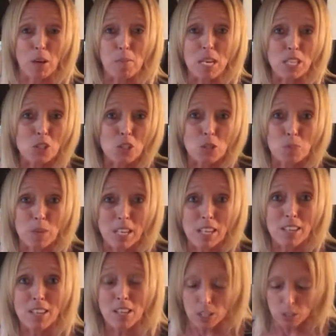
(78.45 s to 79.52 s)
I mean, it's just
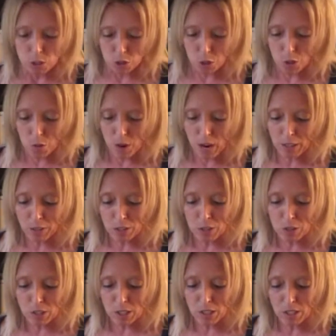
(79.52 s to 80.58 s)
me, so I don't
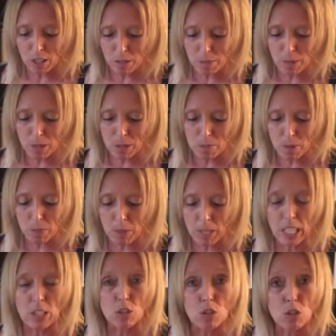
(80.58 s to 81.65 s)
use a ton of butter, but when
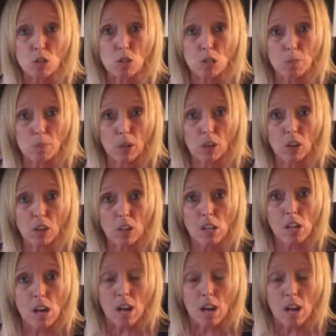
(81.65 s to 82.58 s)
I do use the butter,